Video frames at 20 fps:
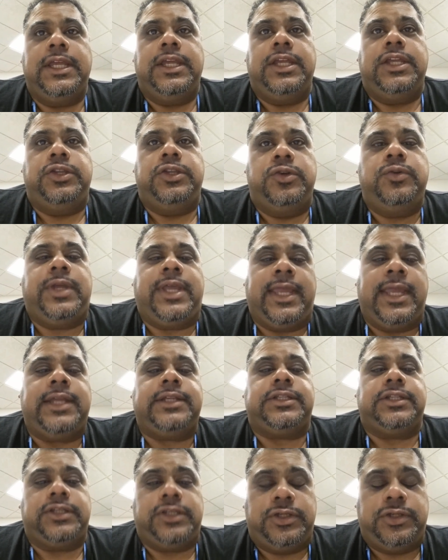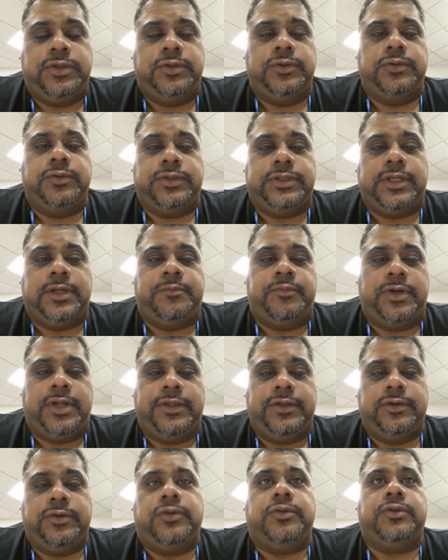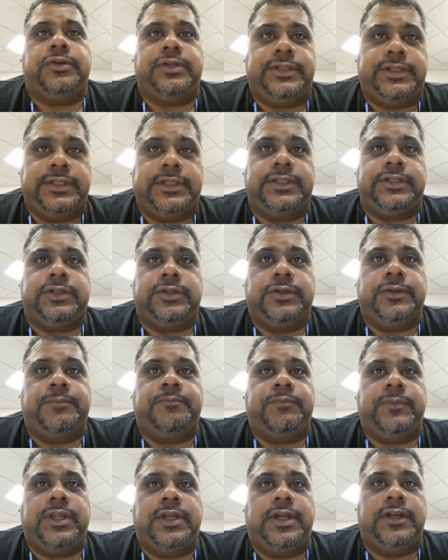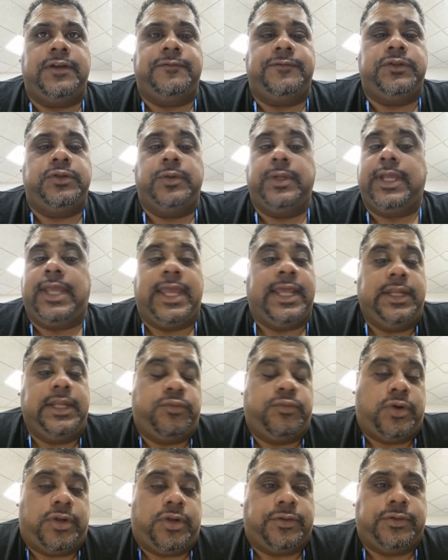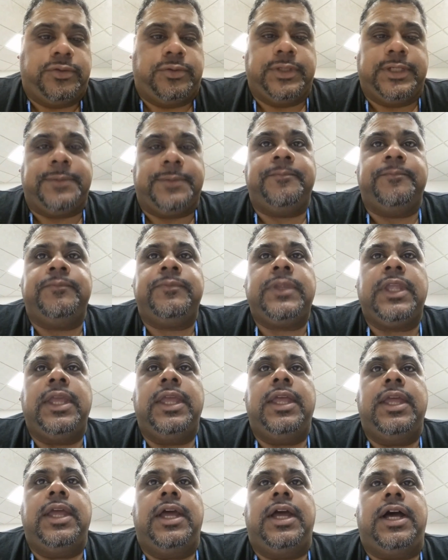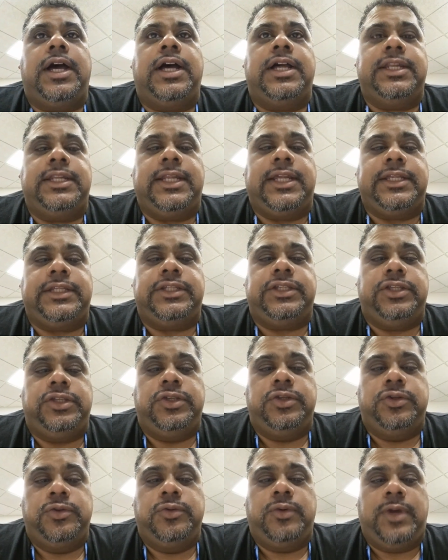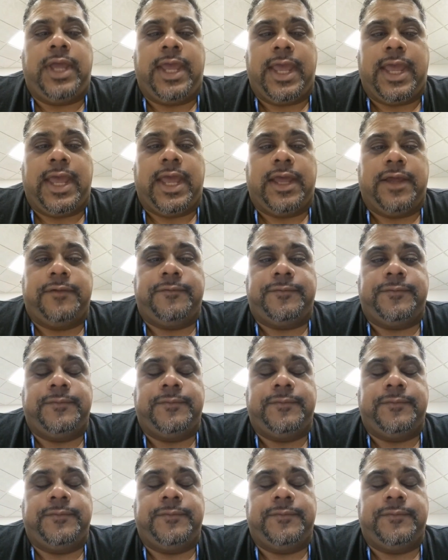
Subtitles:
You can't accuse a brother or a sister of doing any wrongdoing unless you have